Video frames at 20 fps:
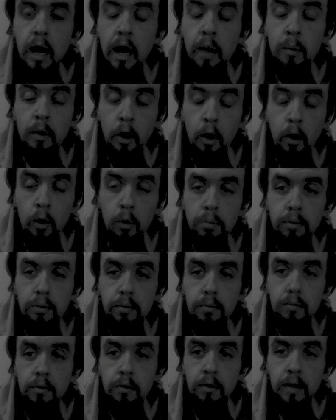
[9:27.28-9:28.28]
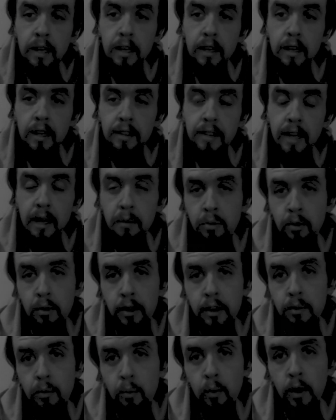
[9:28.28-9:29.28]
I would hope that at that
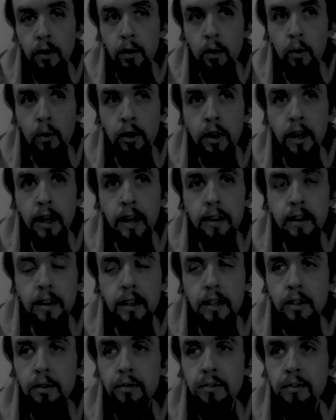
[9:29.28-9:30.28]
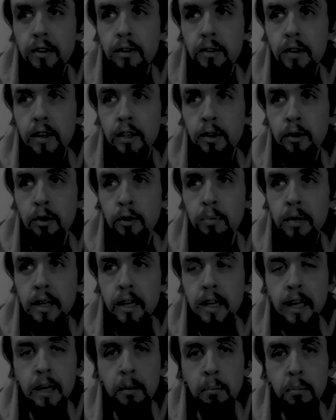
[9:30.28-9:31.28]
point, whether or not that you feel that you're
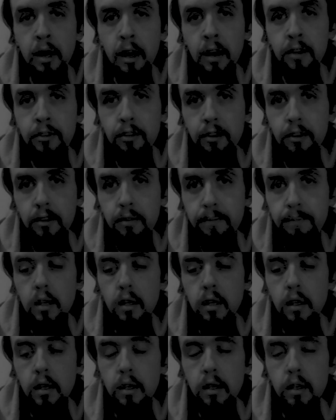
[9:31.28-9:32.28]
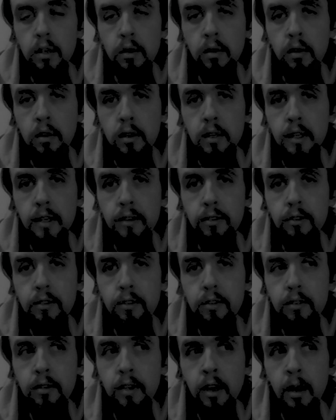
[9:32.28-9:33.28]
being an imposter, you'll at
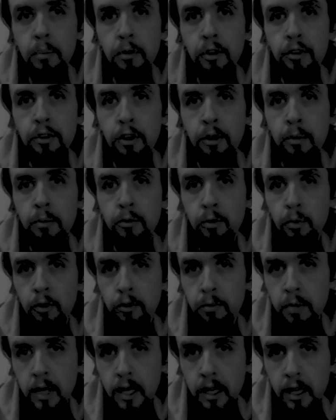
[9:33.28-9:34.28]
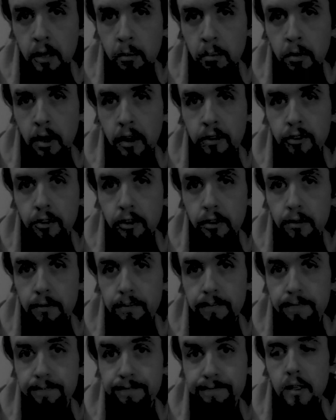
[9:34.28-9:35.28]
least come to terms with being an imposter.
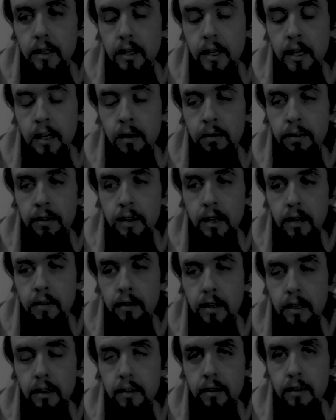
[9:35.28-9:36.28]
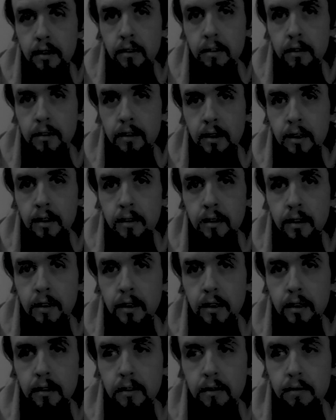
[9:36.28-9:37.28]
I don't think I've got anything else to add to
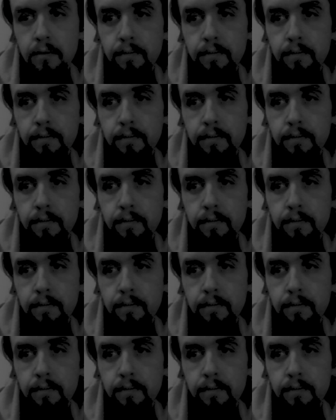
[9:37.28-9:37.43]
that.